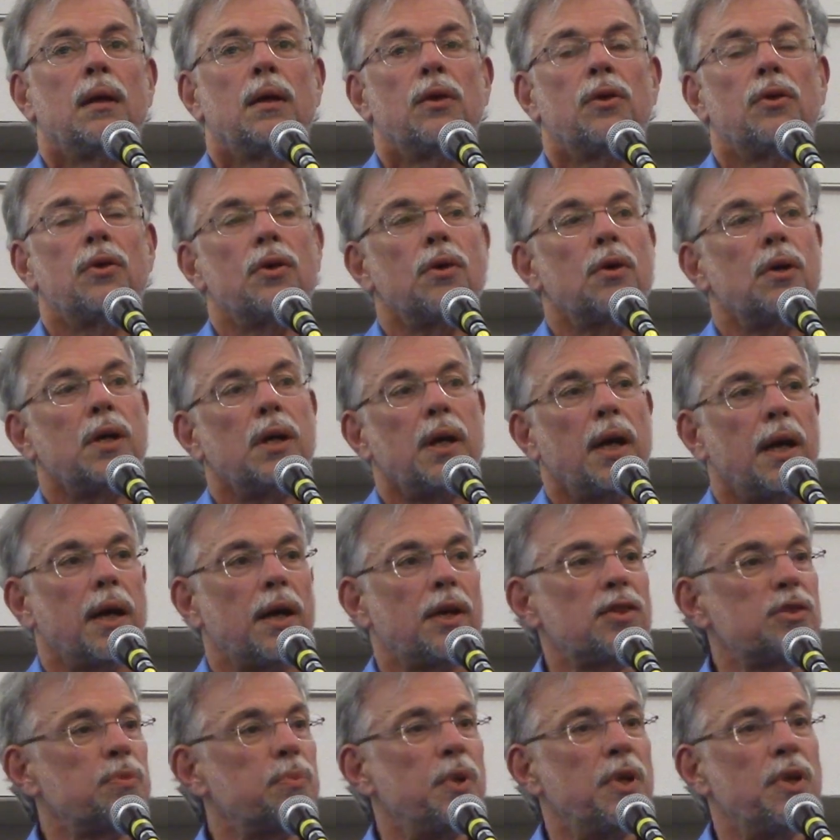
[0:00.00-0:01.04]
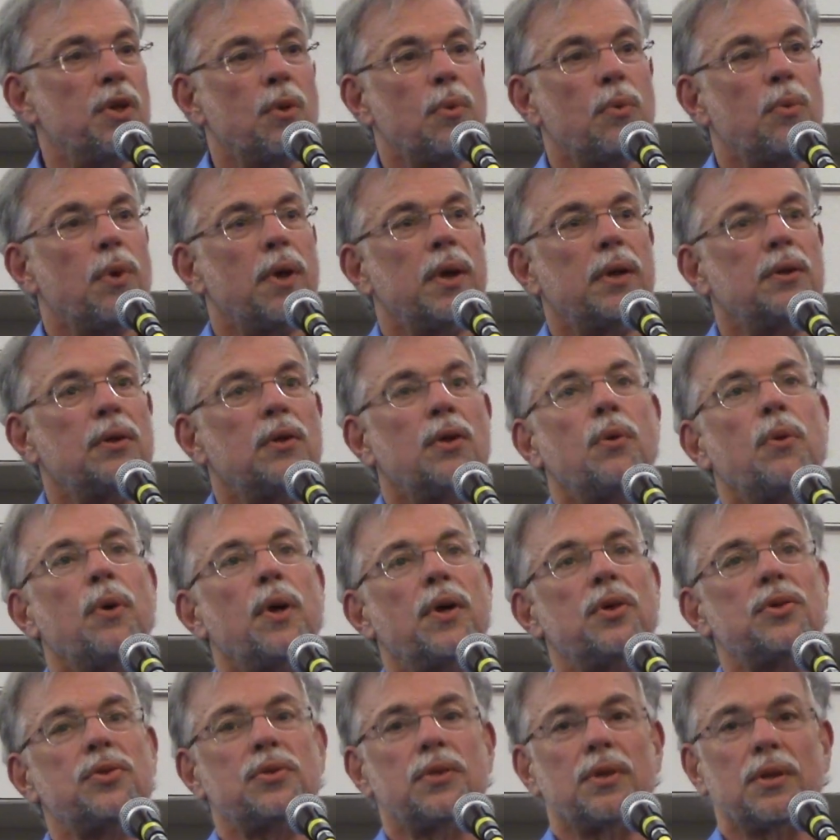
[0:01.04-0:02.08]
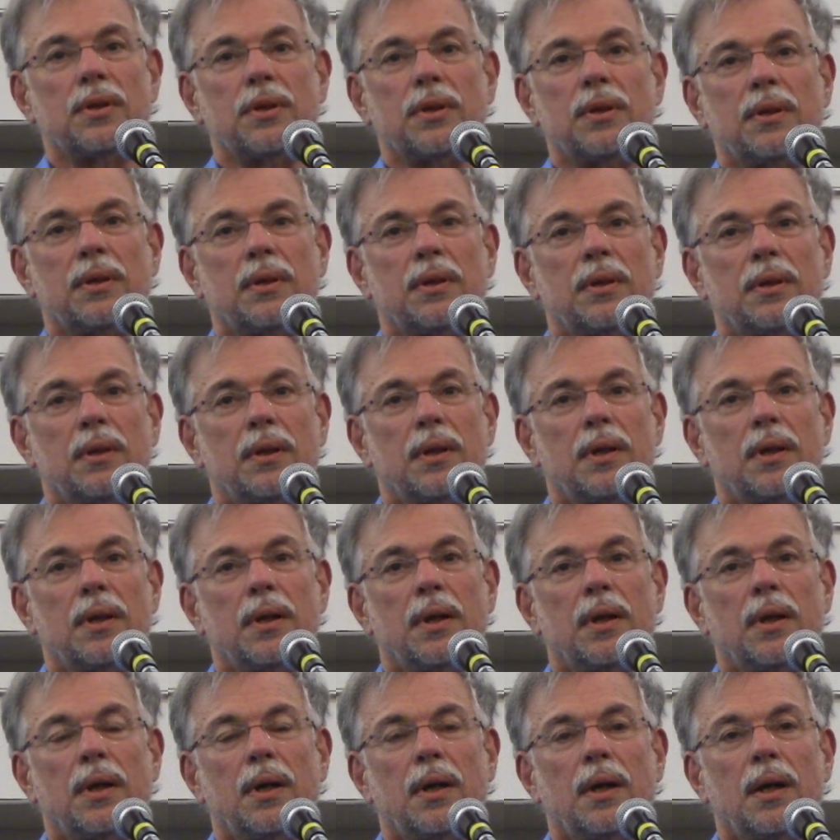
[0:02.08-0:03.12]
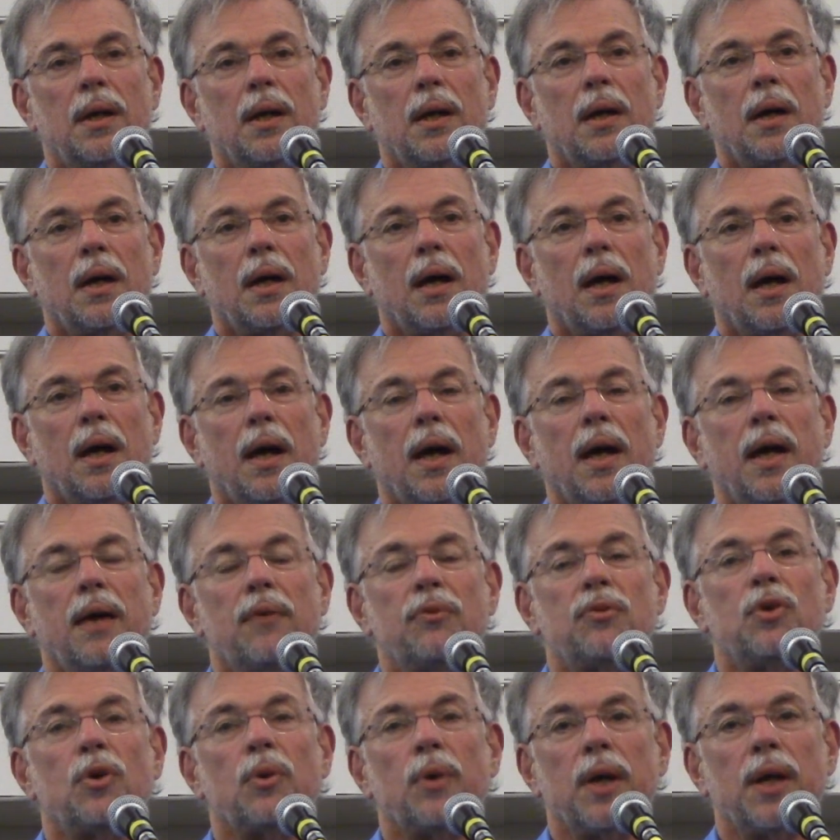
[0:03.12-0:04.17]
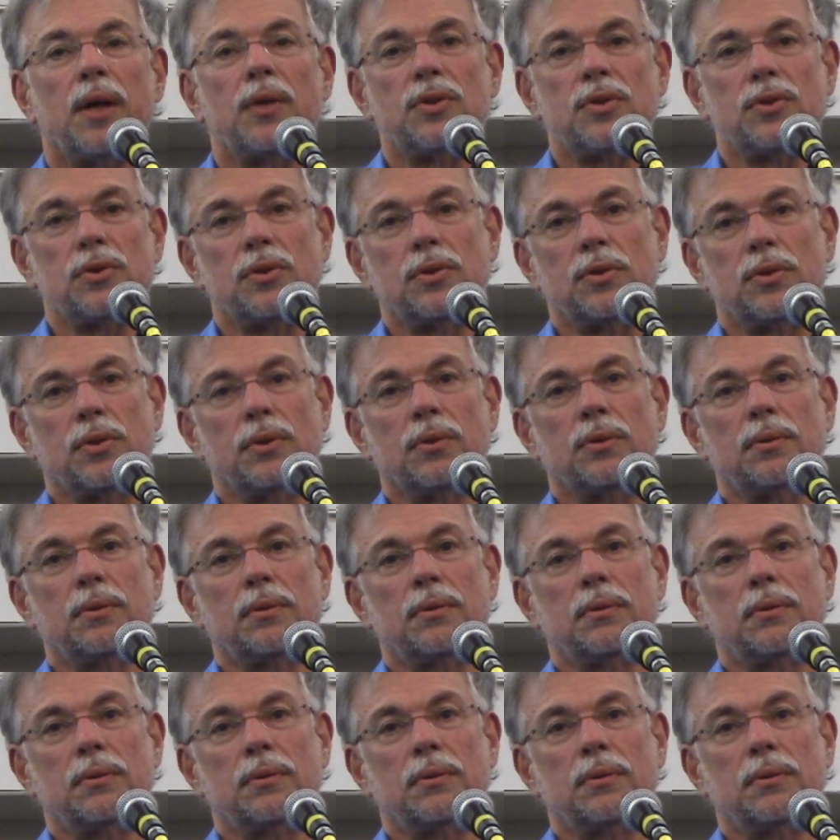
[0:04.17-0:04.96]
They're going to ask me the one question I have no answer to.